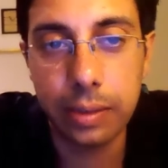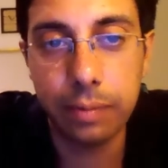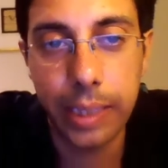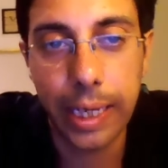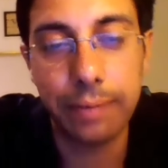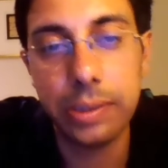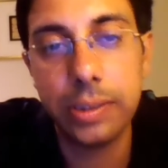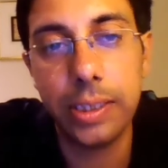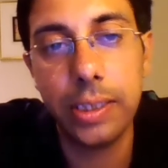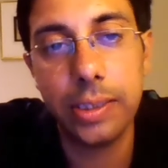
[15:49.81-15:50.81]
we haven't
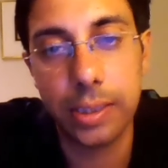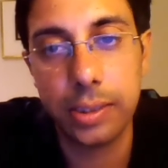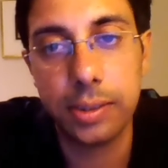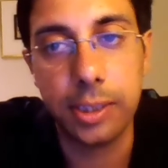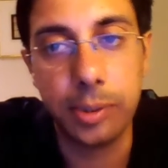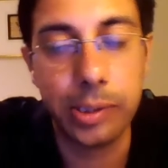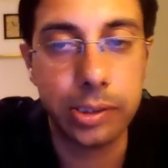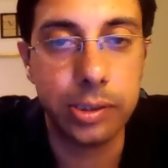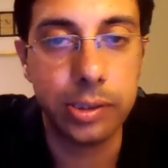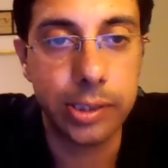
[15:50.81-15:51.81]
seen such
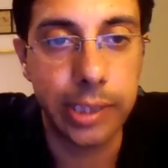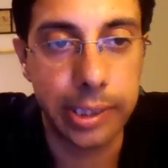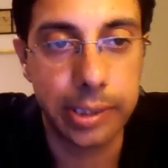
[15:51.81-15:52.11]
situations yet.